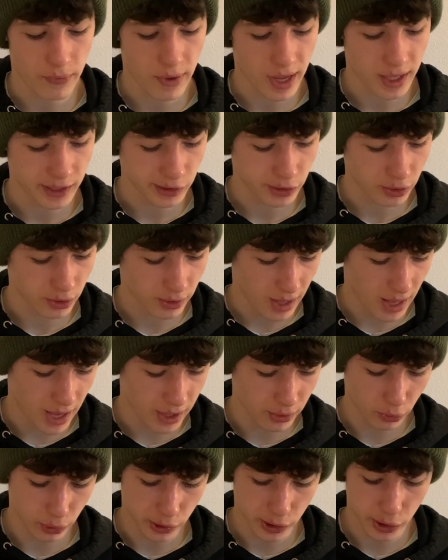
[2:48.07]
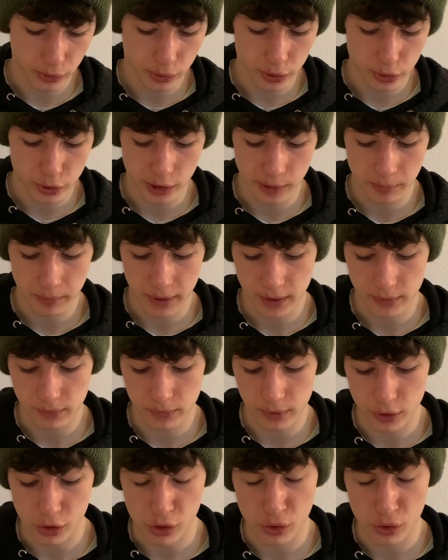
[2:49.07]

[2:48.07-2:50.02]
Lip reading: faster and also to just make the